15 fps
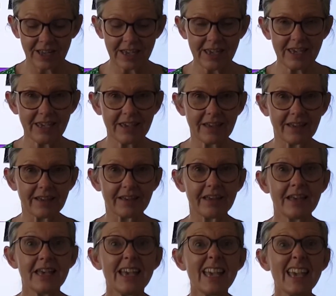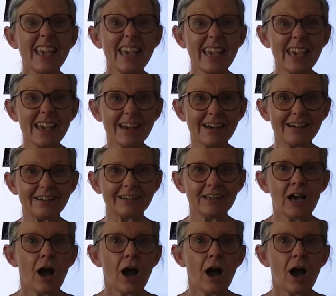Ear. Hear.